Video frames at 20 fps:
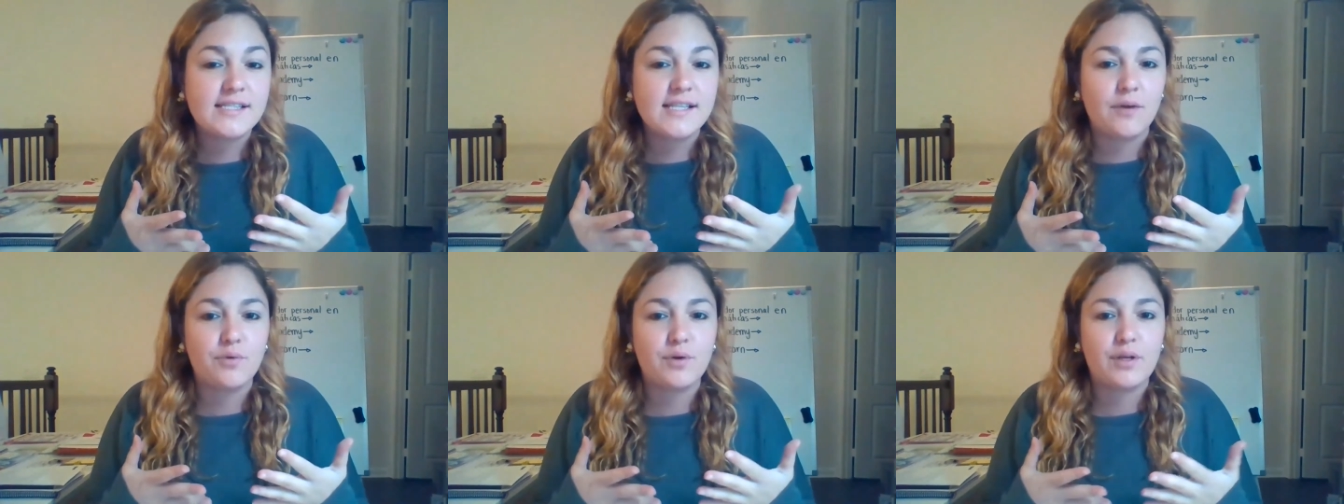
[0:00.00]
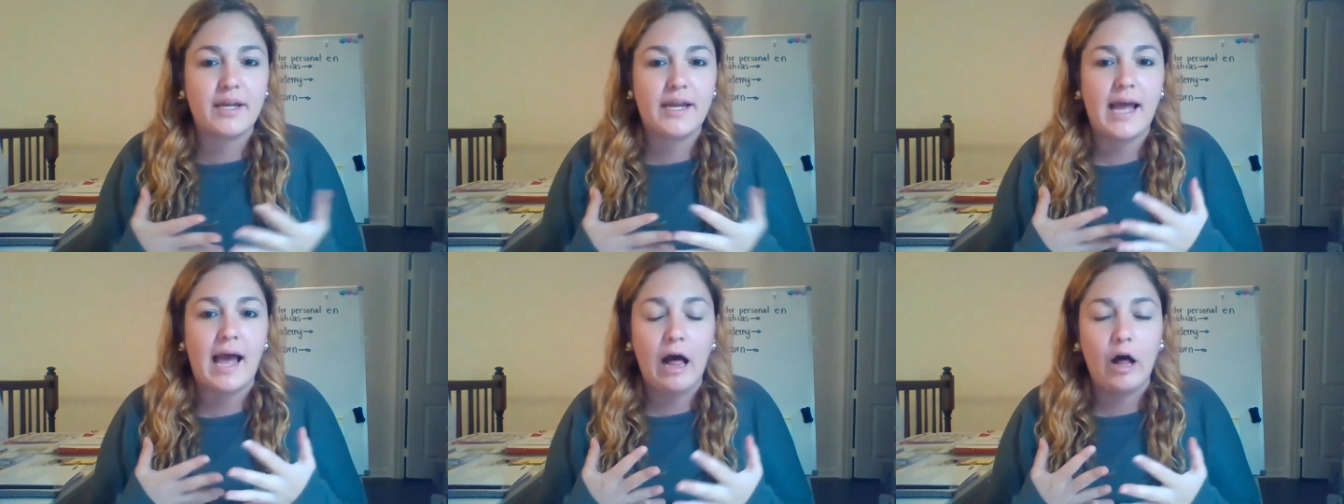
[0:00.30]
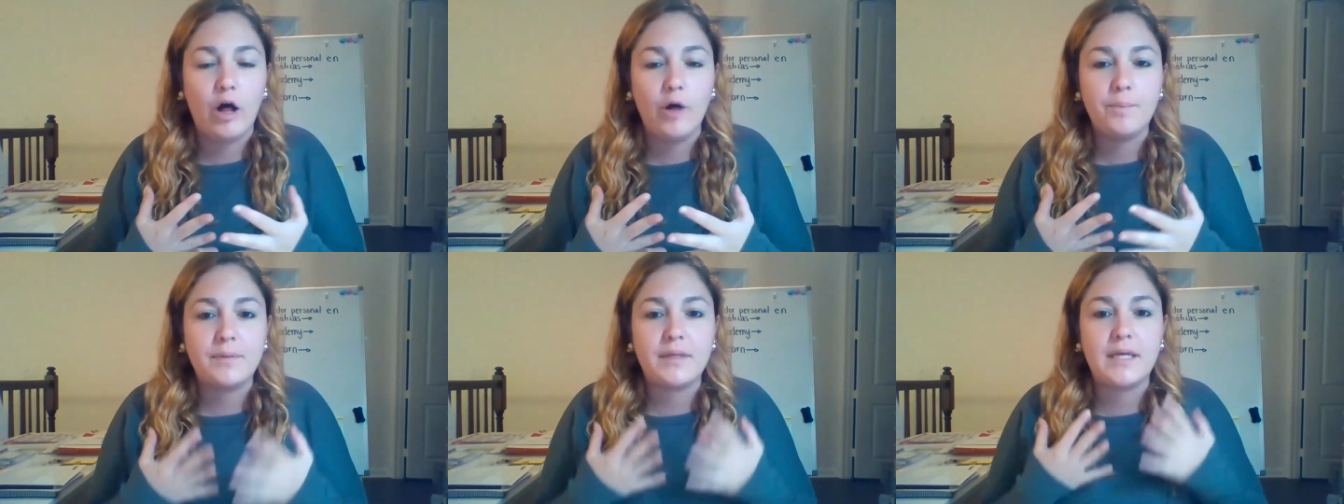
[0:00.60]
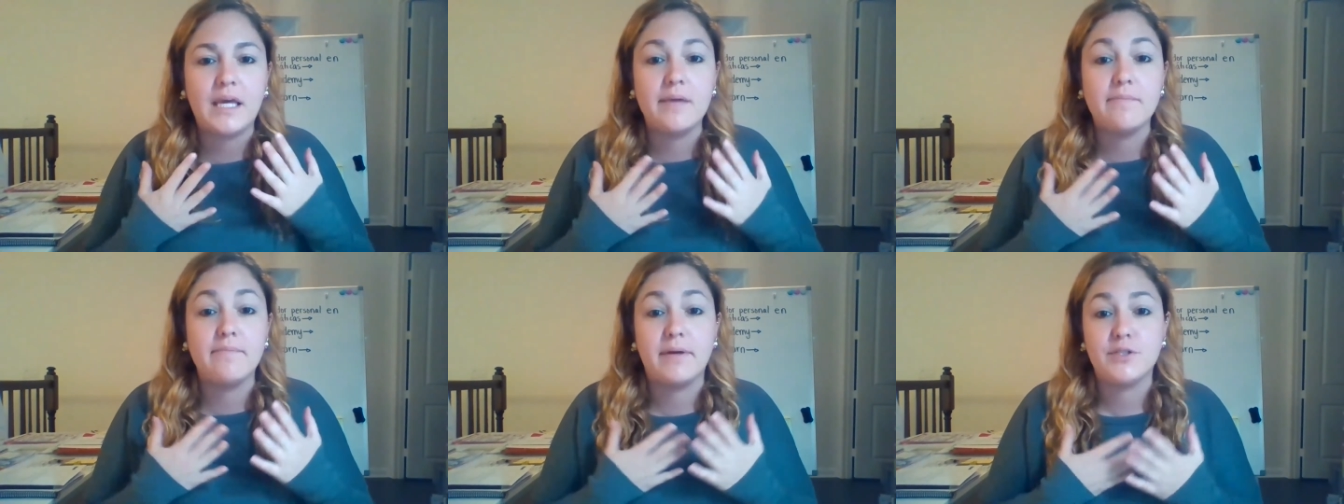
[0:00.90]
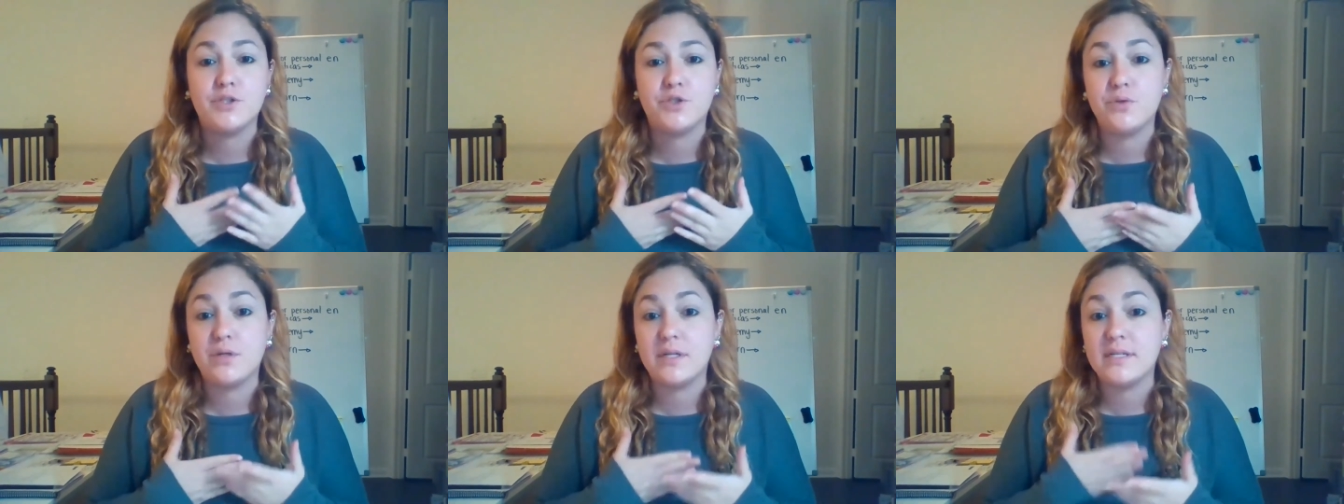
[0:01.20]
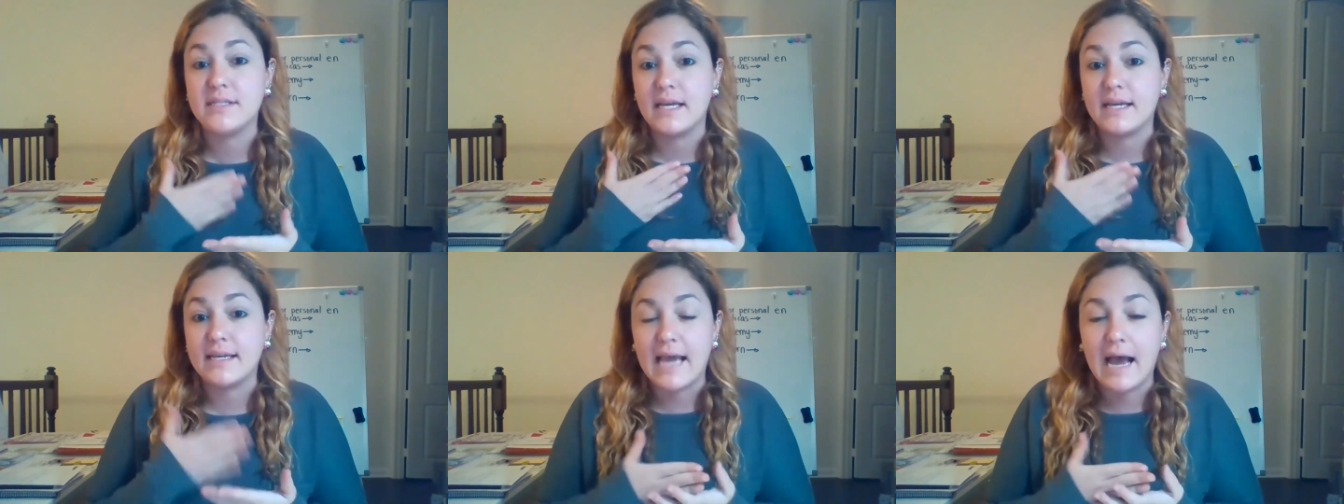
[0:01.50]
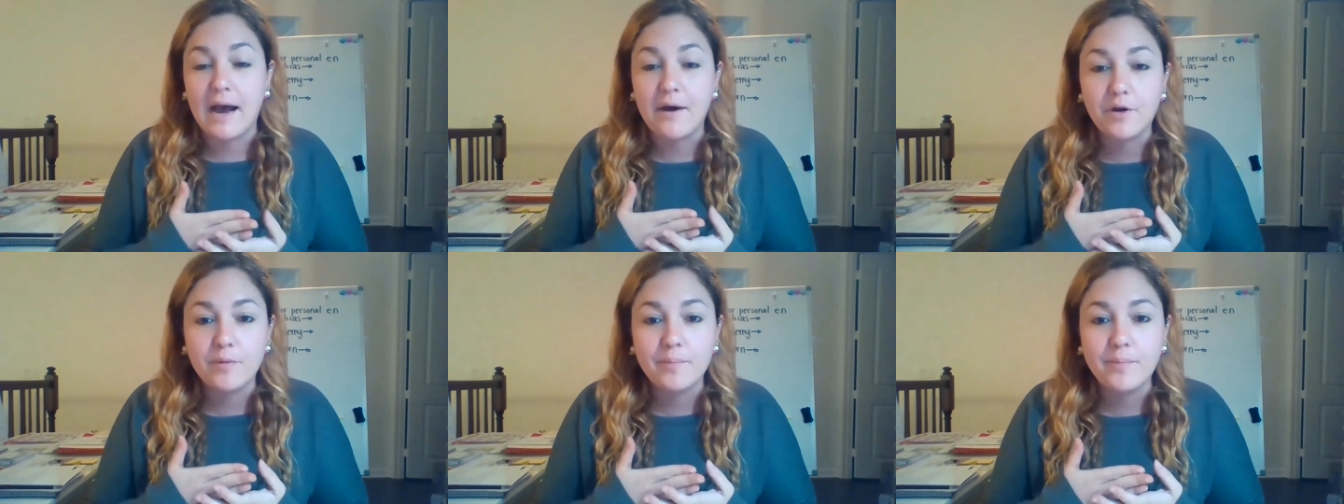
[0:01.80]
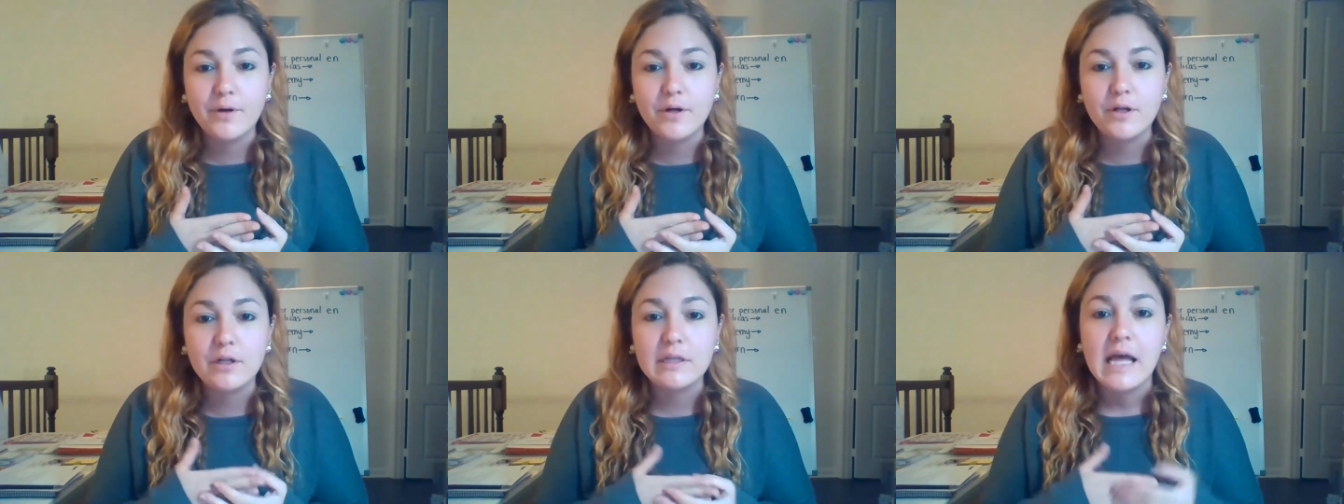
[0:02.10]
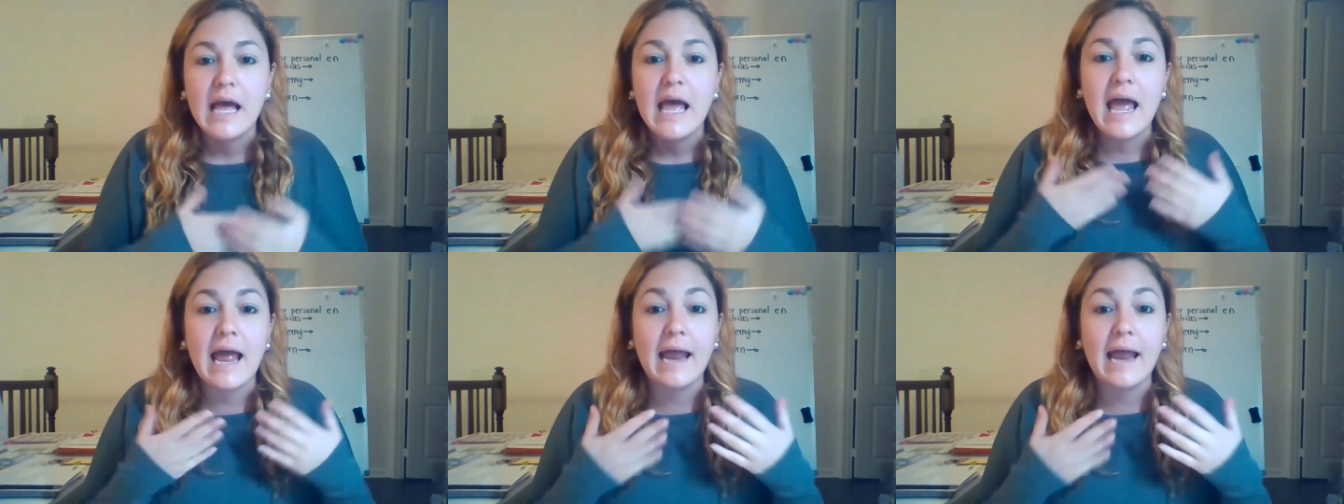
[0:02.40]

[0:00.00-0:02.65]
that really help keep my students accountable